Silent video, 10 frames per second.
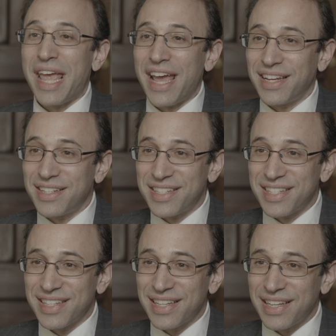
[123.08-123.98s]

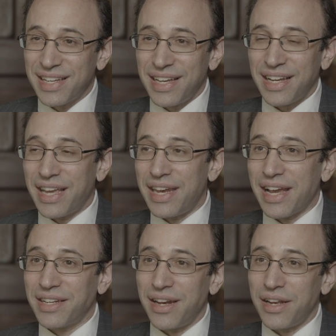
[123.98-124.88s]
bands
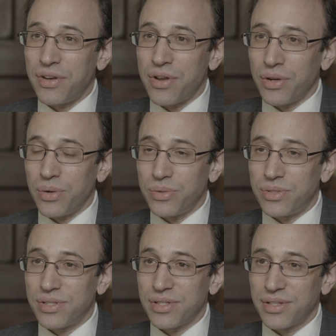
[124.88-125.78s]
connected at
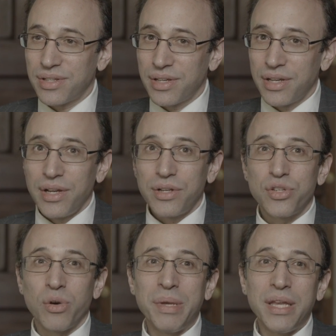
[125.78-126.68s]
nodes.
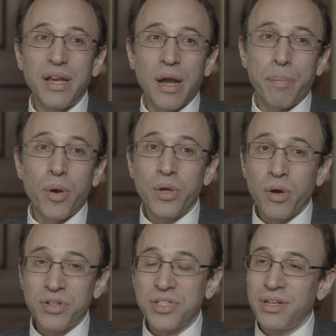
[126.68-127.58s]
So meaning a
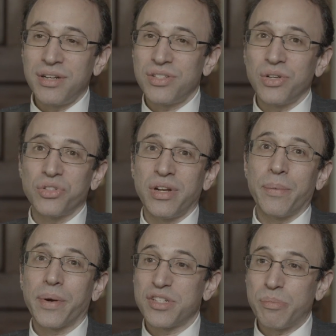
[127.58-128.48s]
person in a social
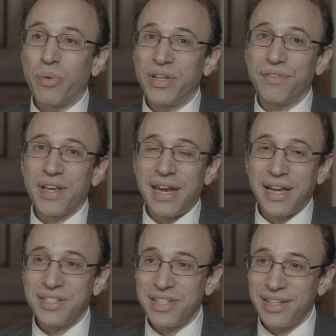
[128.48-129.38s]
network is a point of
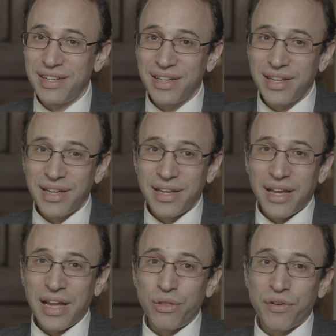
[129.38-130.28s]
connection,
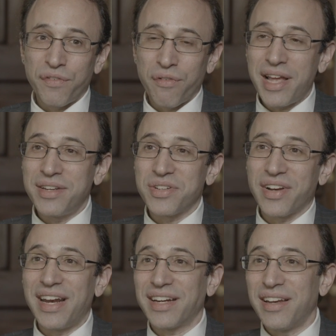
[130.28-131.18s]
and their friends
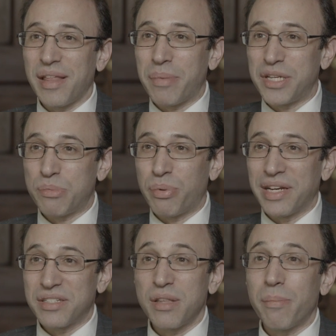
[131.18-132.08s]
are connected to them by
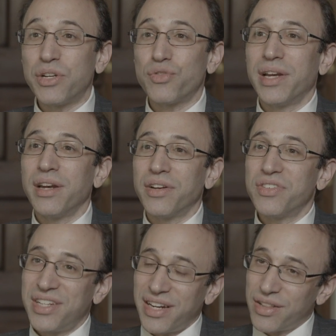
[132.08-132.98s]
springs. And then by trying to
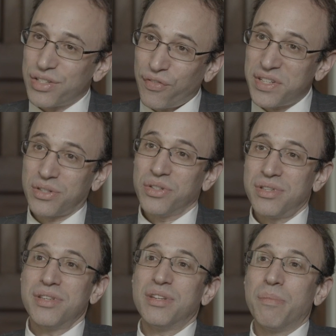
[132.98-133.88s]
understand how this physical
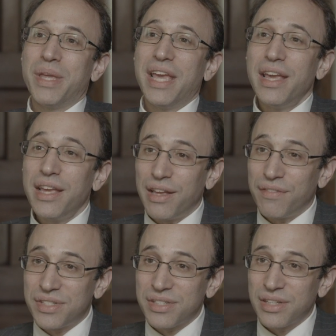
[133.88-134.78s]
system
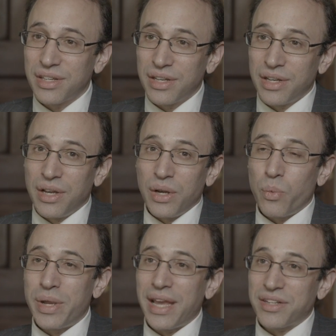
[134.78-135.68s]
behaves,
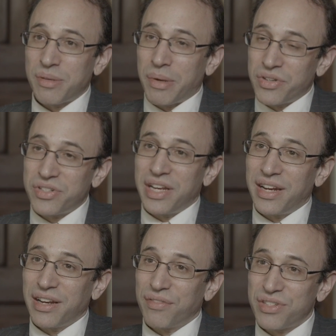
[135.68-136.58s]
we get some
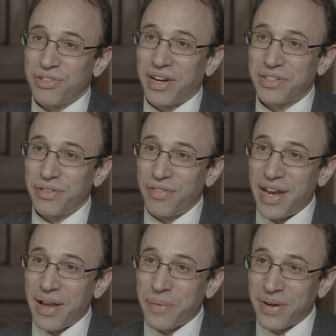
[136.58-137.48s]
understanding of the structure of the
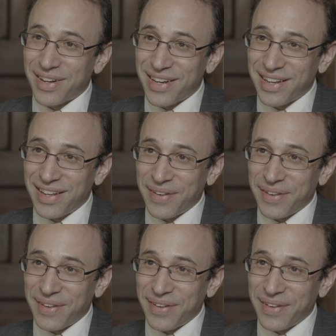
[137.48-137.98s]
network.